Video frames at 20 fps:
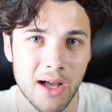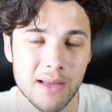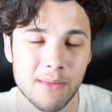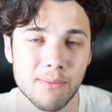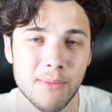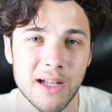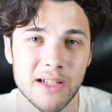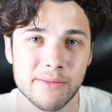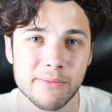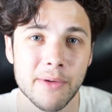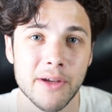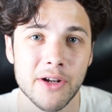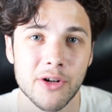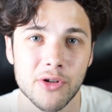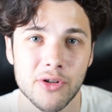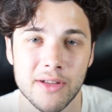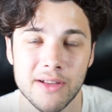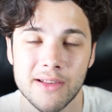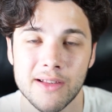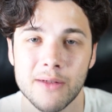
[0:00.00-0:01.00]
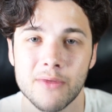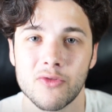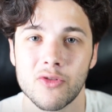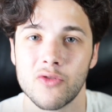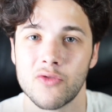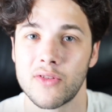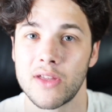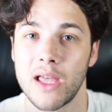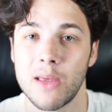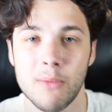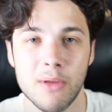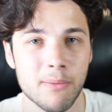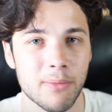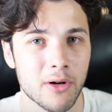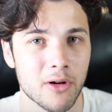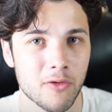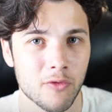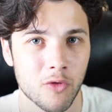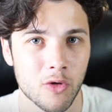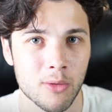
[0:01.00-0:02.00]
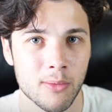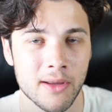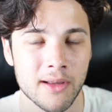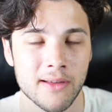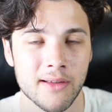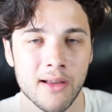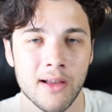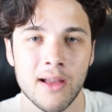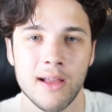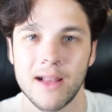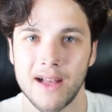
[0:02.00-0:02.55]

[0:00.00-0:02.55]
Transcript: and much better in terms of gaming performance,